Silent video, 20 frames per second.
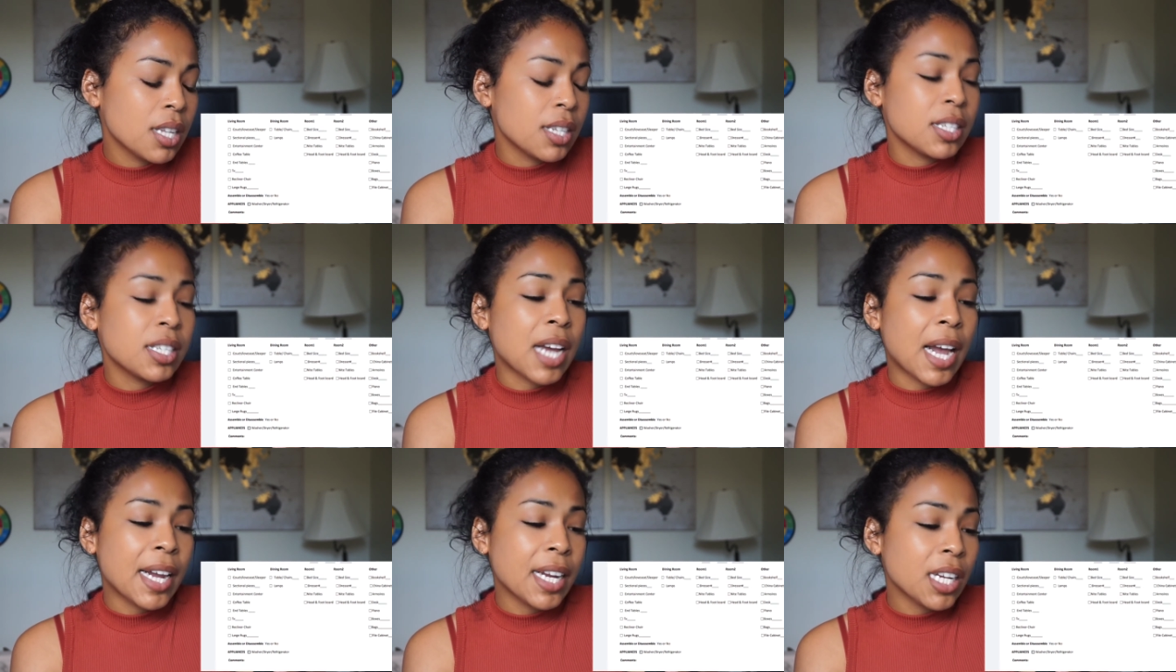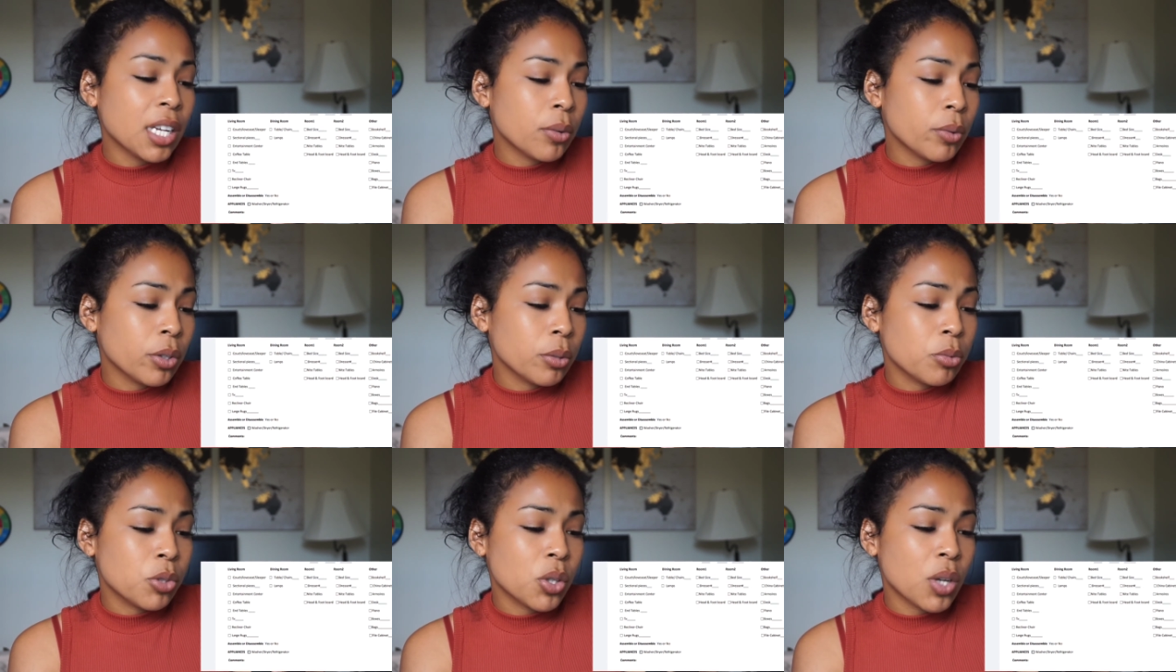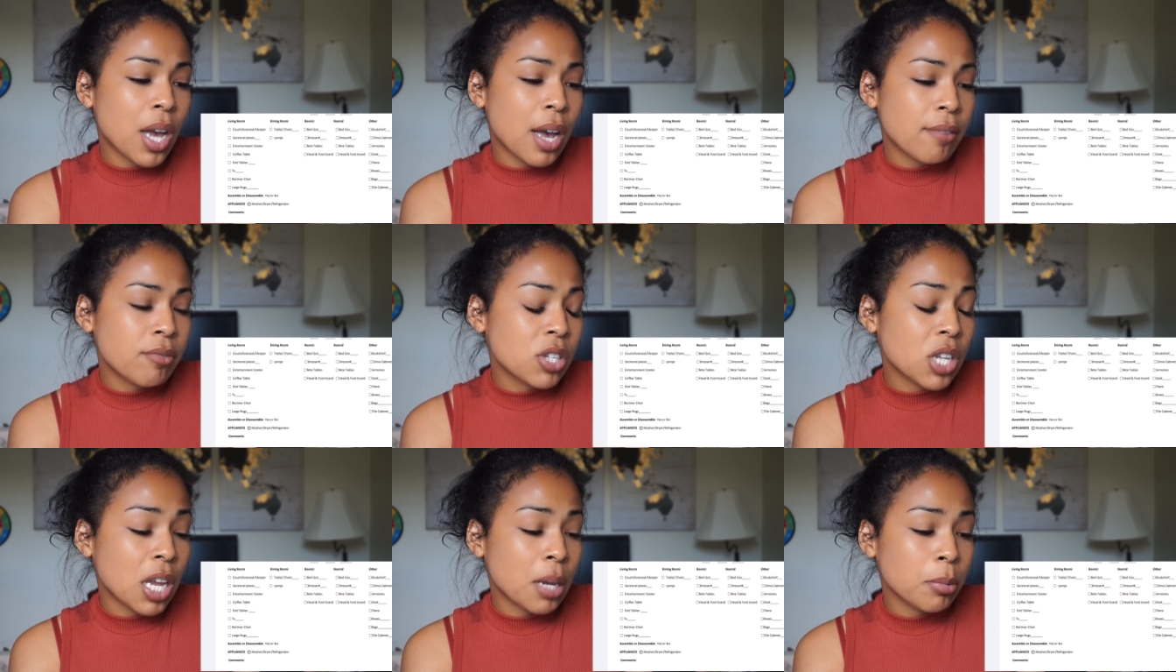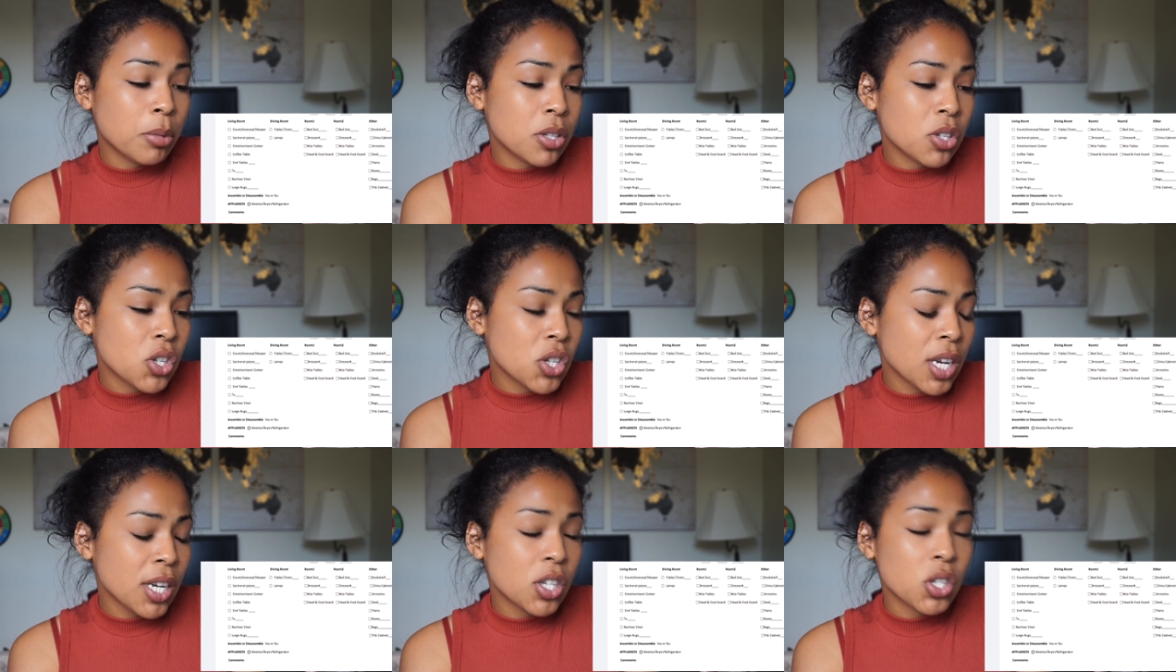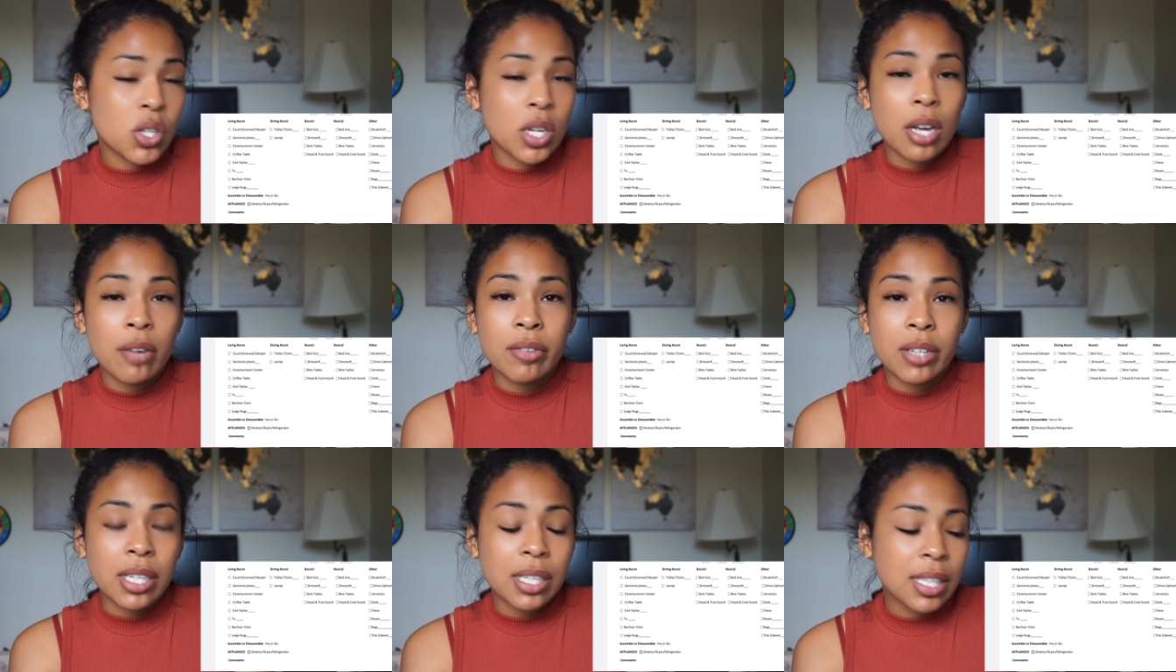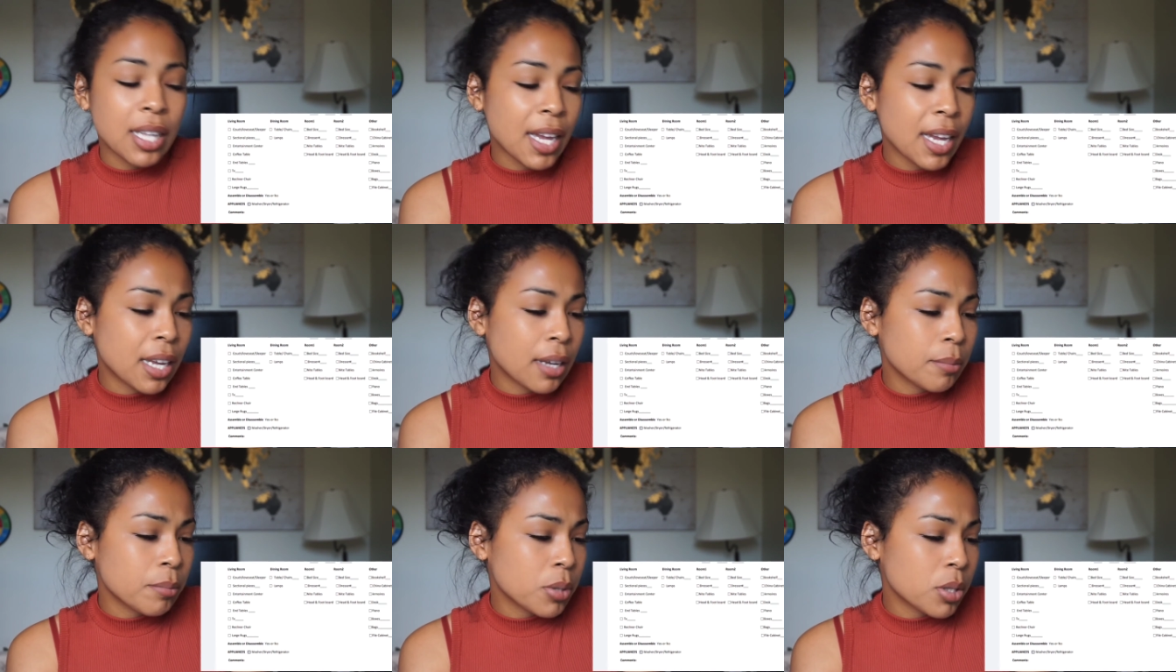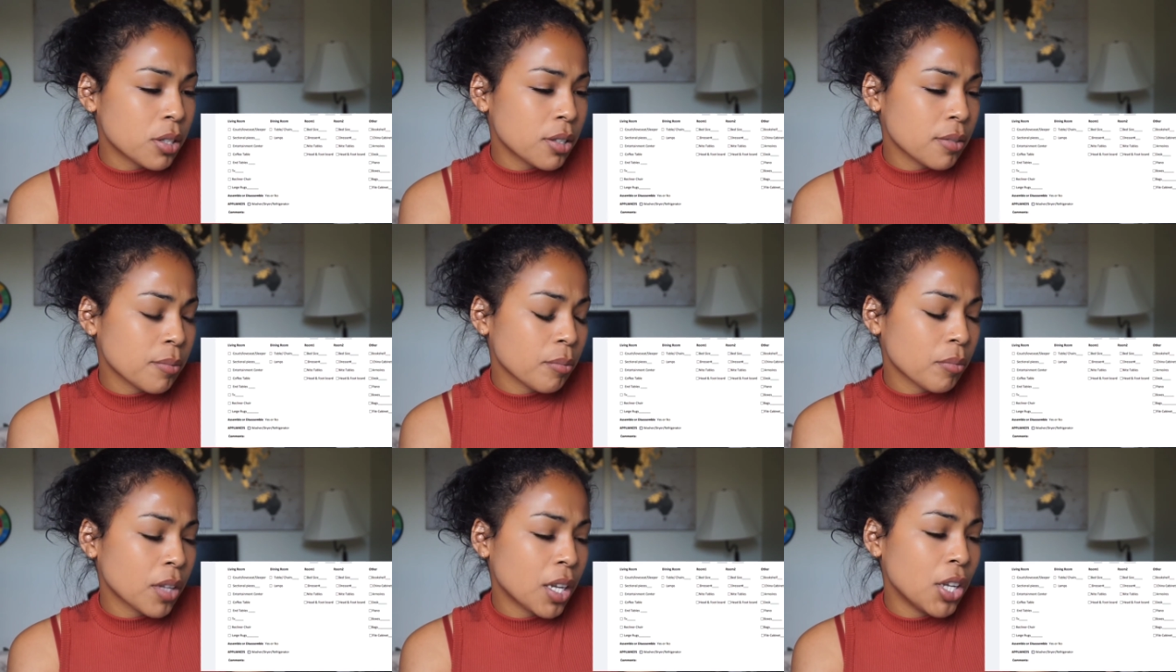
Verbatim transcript: dining room do you have table and chairs do you have any lamps